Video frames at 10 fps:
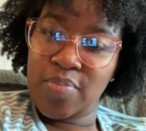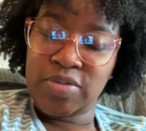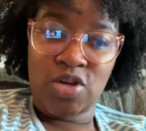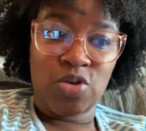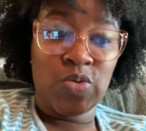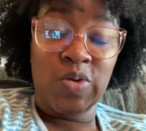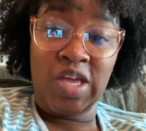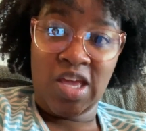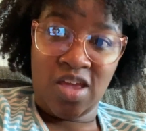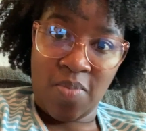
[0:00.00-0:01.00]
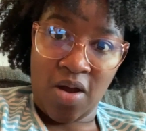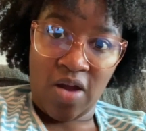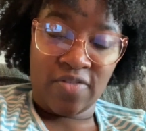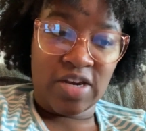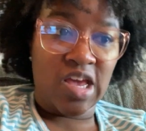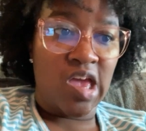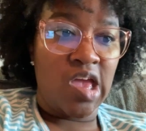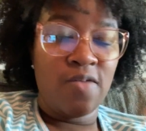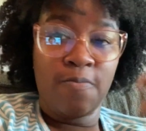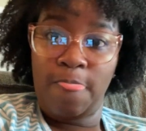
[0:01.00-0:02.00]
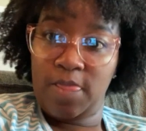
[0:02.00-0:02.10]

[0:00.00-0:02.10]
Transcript: So you get an email every day,